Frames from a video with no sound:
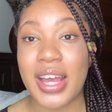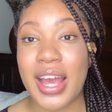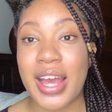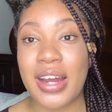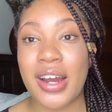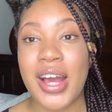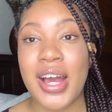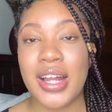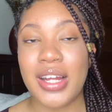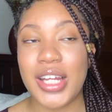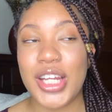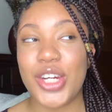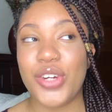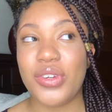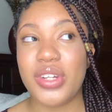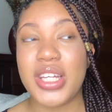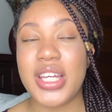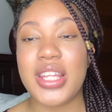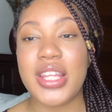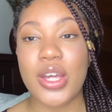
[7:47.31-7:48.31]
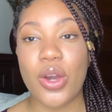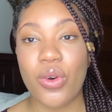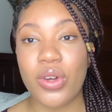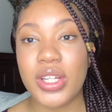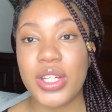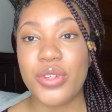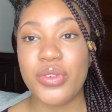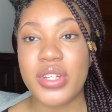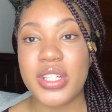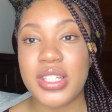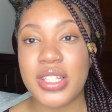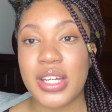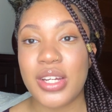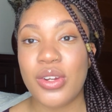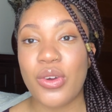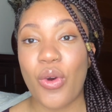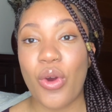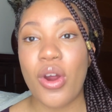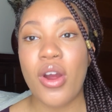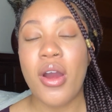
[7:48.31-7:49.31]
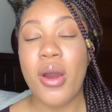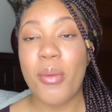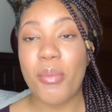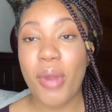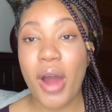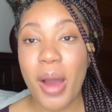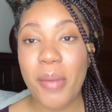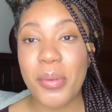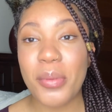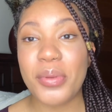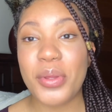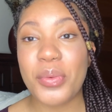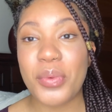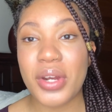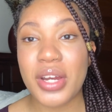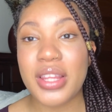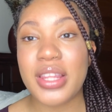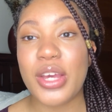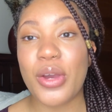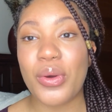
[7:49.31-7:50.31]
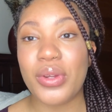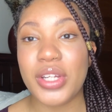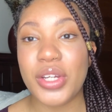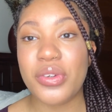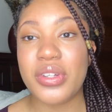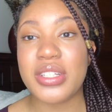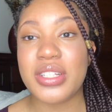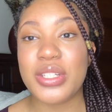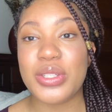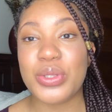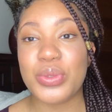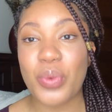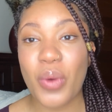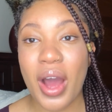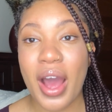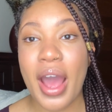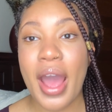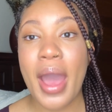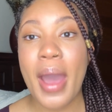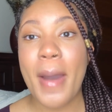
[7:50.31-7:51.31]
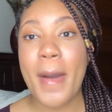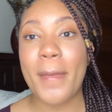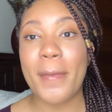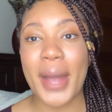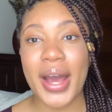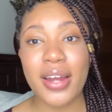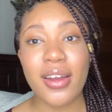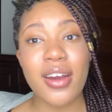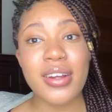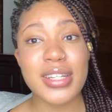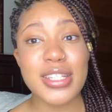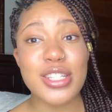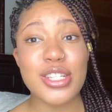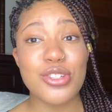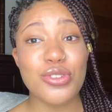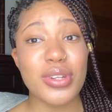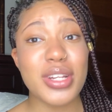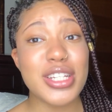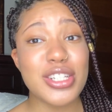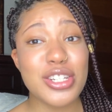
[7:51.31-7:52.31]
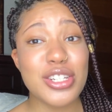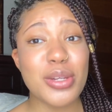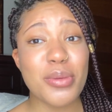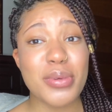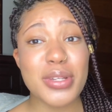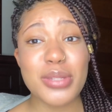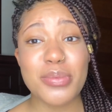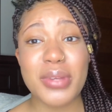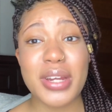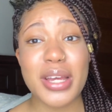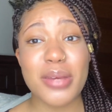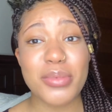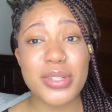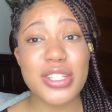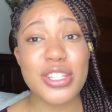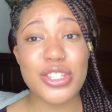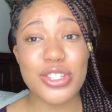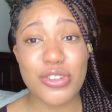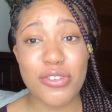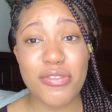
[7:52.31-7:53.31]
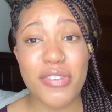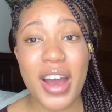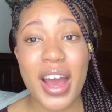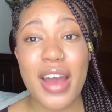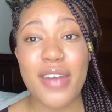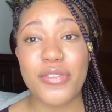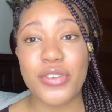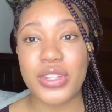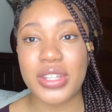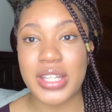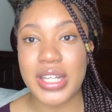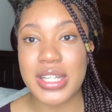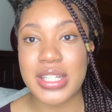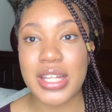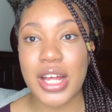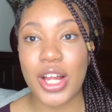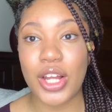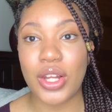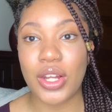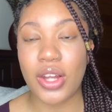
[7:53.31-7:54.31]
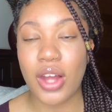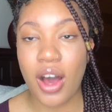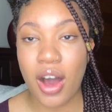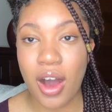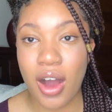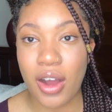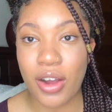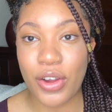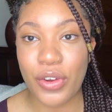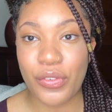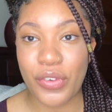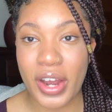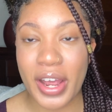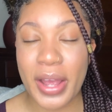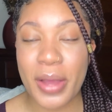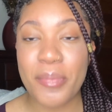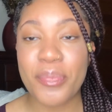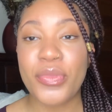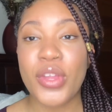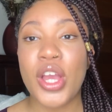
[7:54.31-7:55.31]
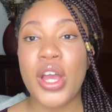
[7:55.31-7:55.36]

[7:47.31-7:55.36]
and literally the only reason, or probably one of the only reasons, why my long distance relationship has been able to survive for this long, right?